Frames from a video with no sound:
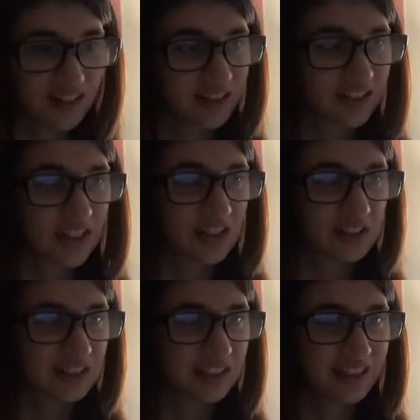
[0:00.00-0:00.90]

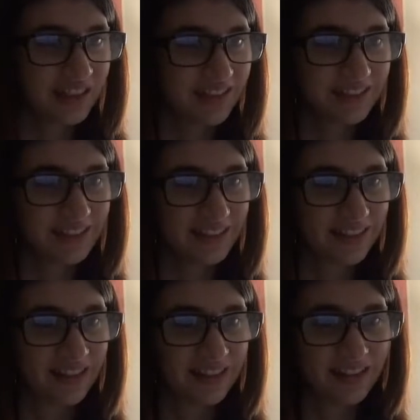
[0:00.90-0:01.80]
So,
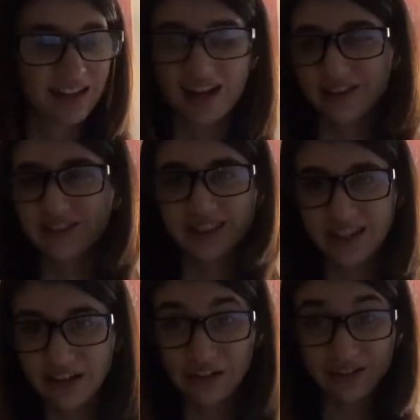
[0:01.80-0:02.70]
I'd have to
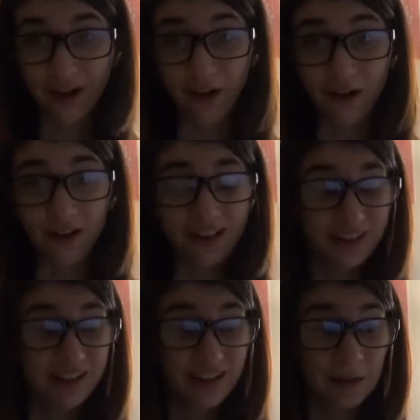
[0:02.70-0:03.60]
say overall,
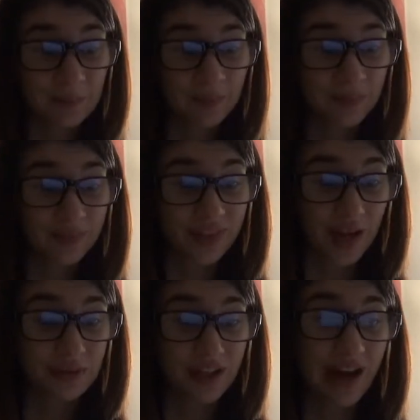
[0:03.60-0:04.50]

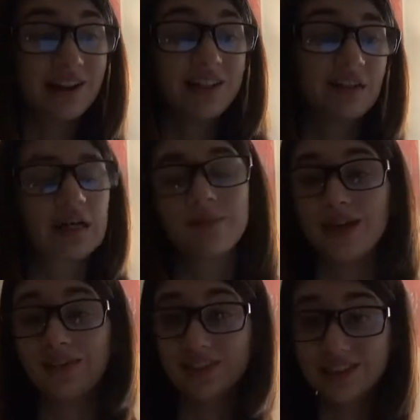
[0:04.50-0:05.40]
I would highly
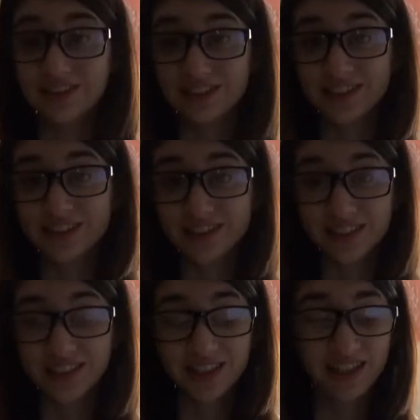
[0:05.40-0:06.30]
recommend this,
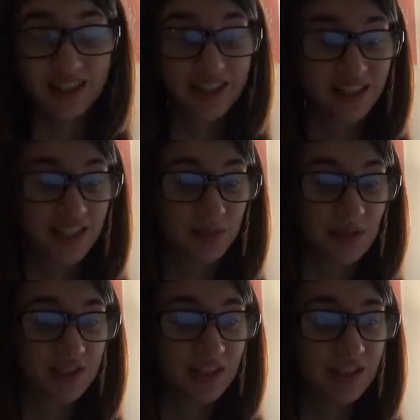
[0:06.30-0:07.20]

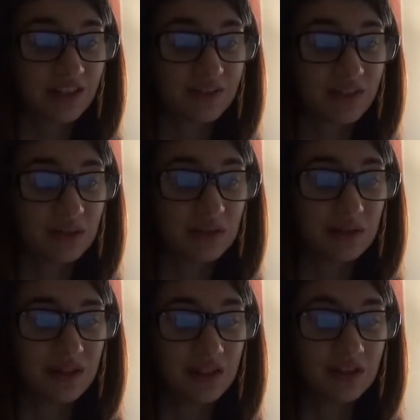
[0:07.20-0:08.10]
especially if
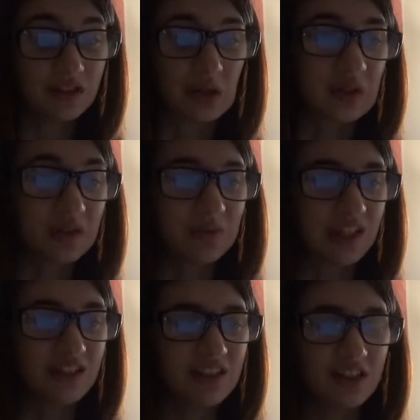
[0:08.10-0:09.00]
you don't
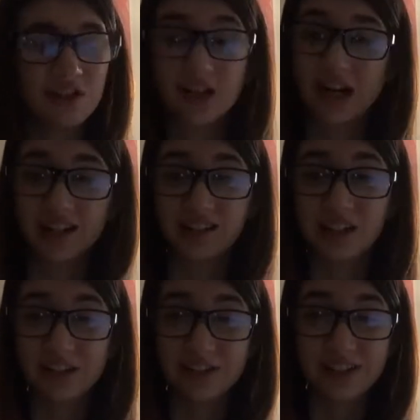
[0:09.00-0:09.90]
completely know your
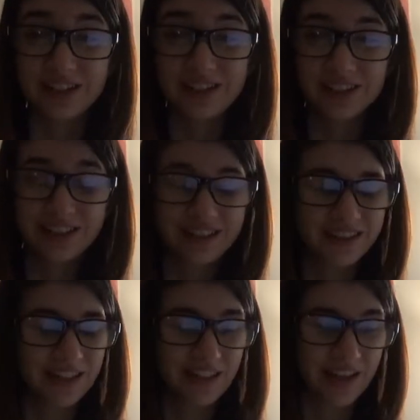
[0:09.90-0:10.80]
ancestry.
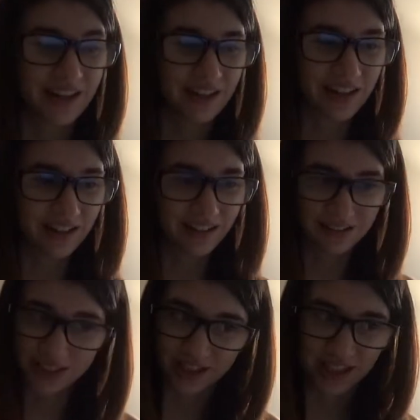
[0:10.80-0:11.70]
Like,
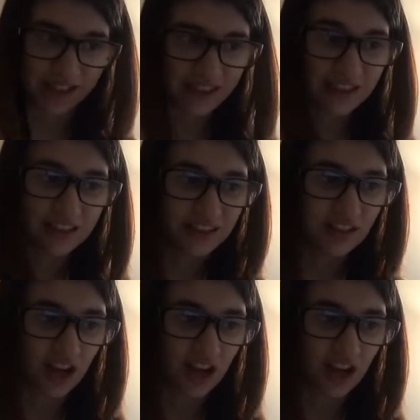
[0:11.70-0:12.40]
I didn't.